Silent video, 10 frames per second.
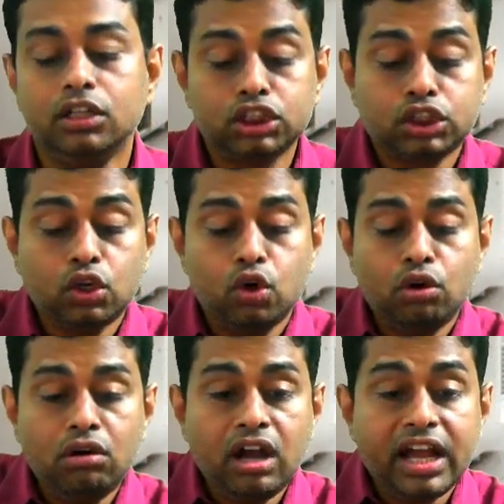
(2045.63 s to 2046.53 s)

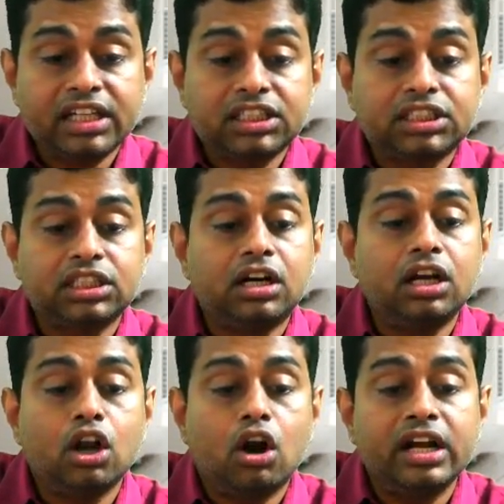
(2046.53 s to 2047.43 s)
So
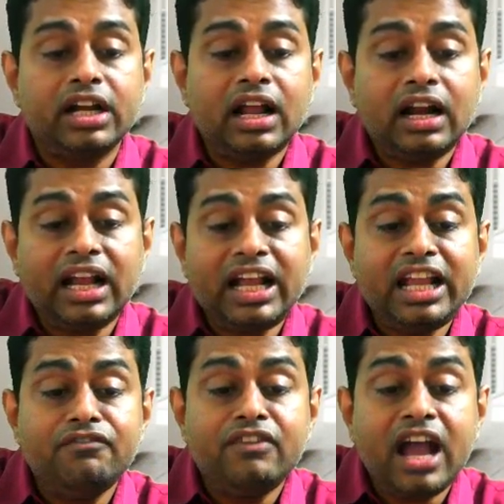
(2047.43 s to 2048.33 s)
external auditor
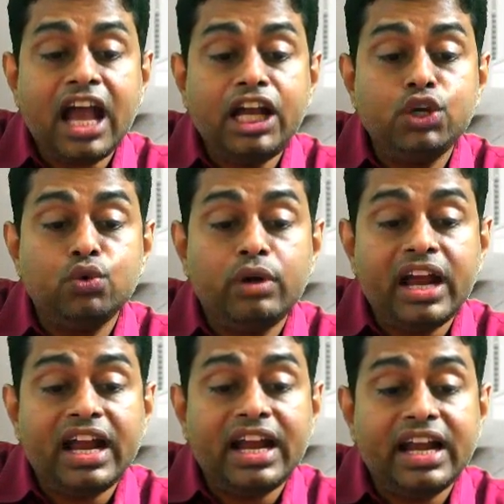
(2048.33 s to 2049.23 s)

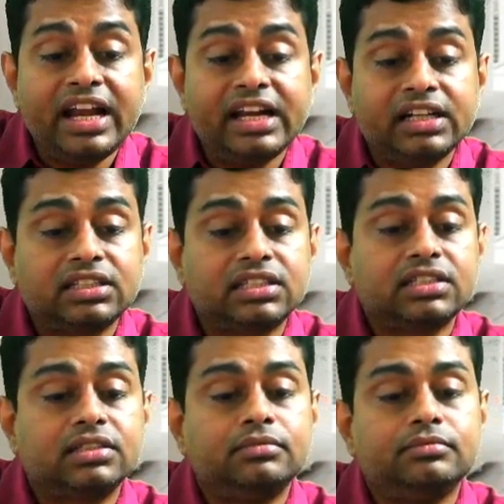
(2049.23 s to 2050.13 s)
evaluates
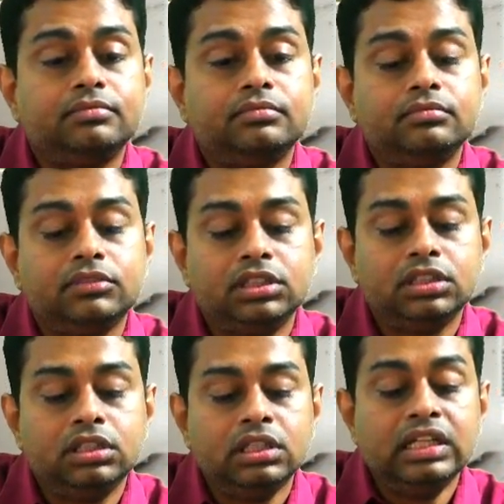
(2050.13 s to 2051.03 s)

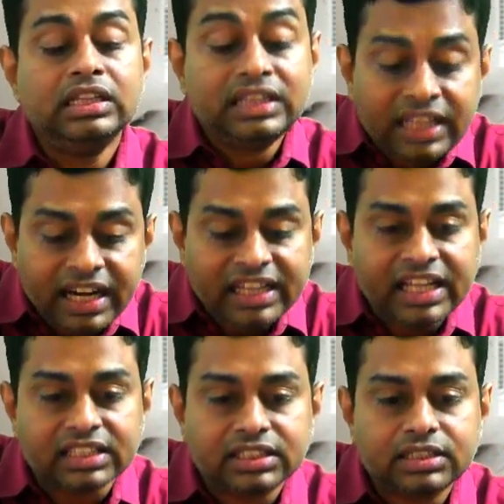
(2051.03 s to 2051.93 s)
3
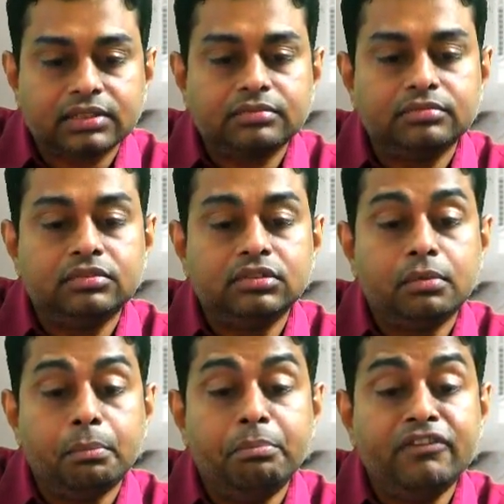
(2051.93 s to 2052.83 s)
things
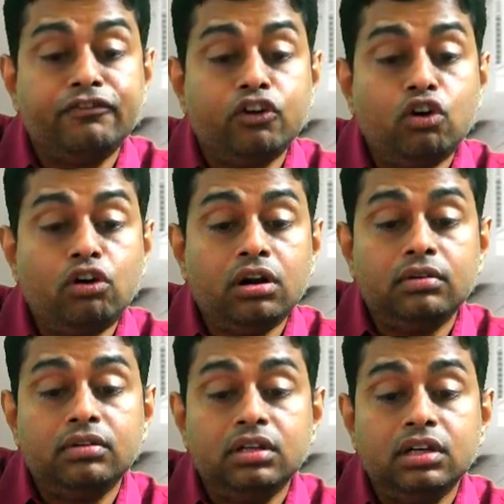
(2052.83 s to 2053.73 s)
before
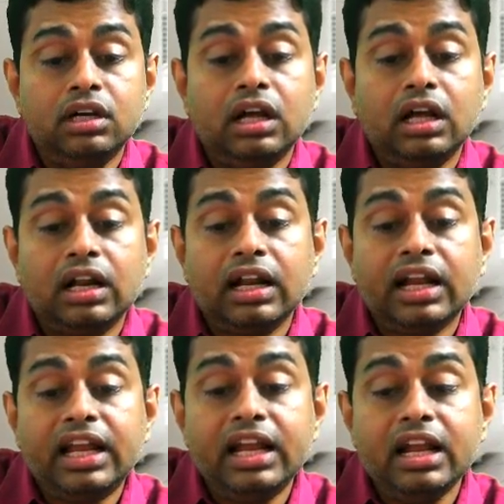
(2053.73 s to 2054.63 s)

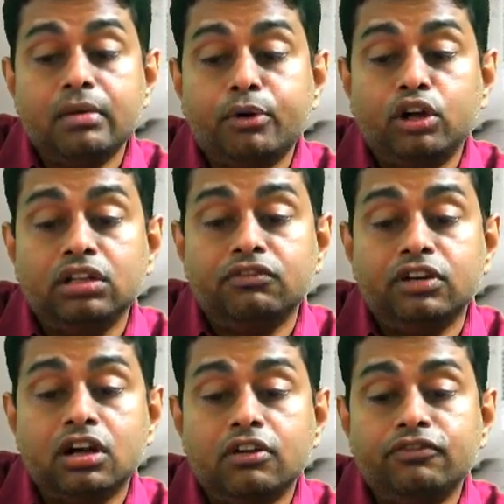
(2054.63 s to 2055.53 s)
relying upon the
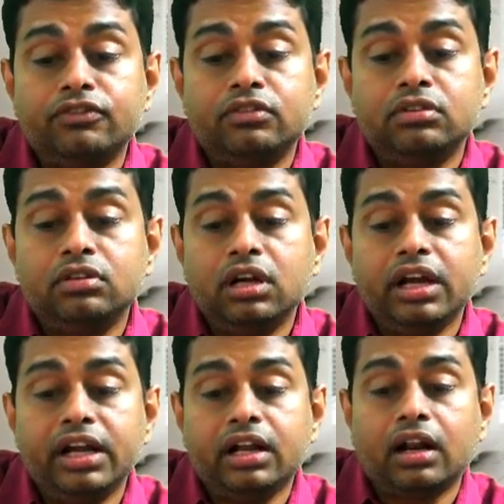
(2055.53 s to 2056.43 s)
work of
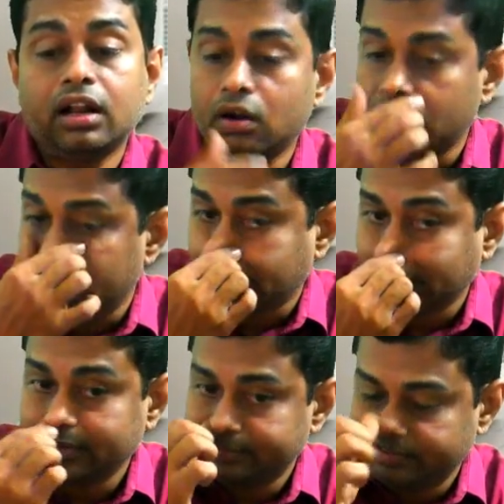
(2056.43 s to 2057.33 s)
internal auditor.
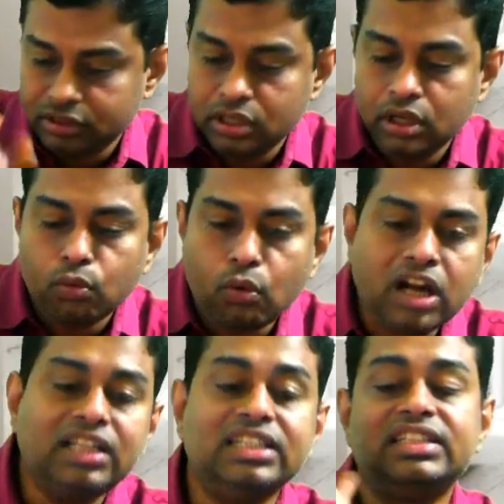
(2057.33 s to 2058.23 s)
What
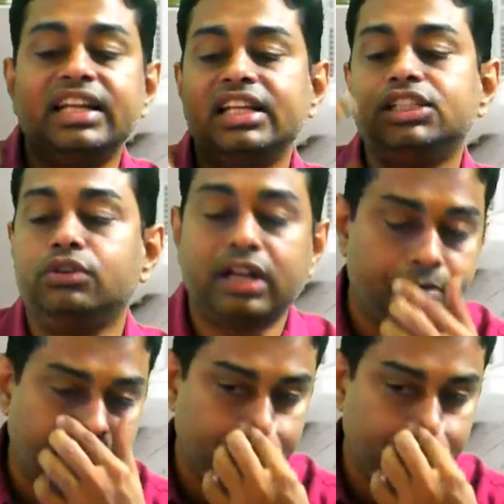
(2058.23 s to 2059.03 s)
are these 3 things? You tell me.